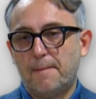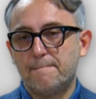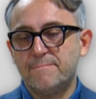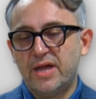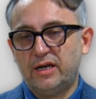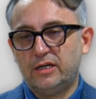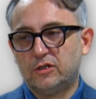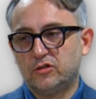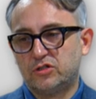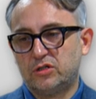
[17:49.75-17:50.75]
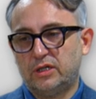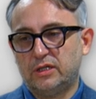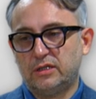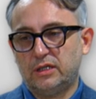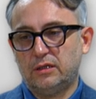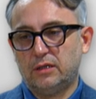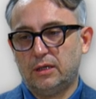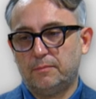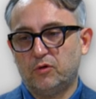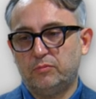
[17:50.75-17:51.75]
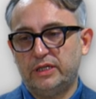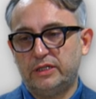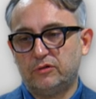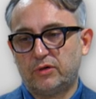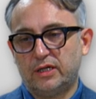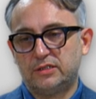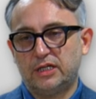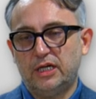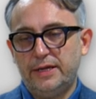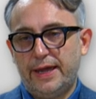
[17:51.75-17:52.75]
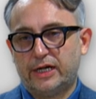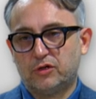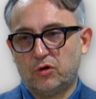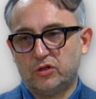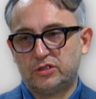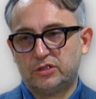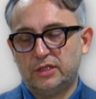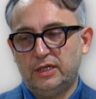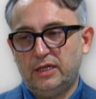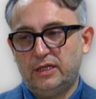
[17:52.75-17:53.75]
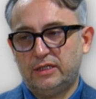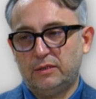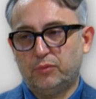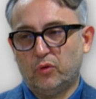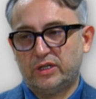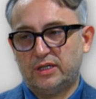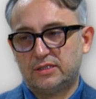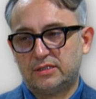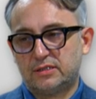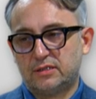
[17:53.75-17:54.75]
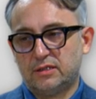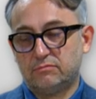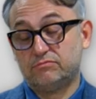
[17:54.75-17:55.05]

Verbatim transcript: mainly concerning the uh, mobility rights across the borderless, uh,